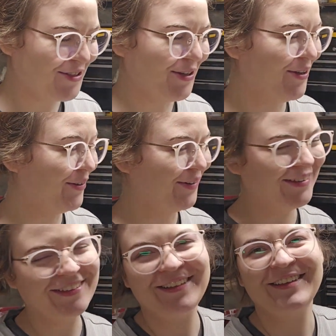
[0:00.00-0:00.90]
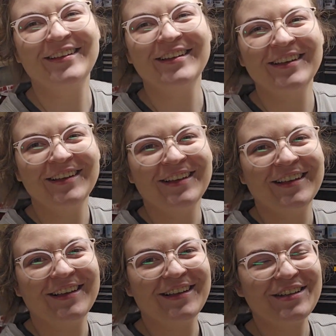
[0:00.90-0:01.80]
So
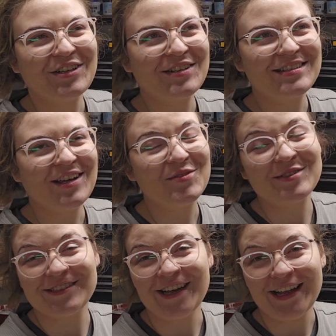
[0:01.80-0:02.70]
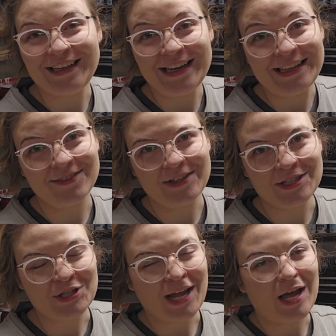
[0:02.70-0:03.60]
turns out it was not 1/8 of an
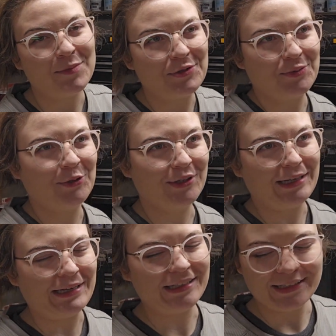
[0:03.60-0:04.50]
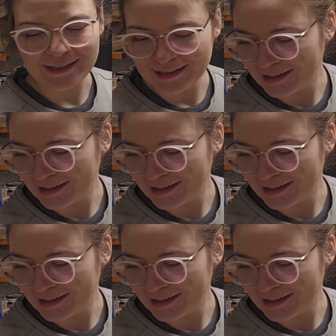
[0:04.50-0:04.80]
inch gap. It was more like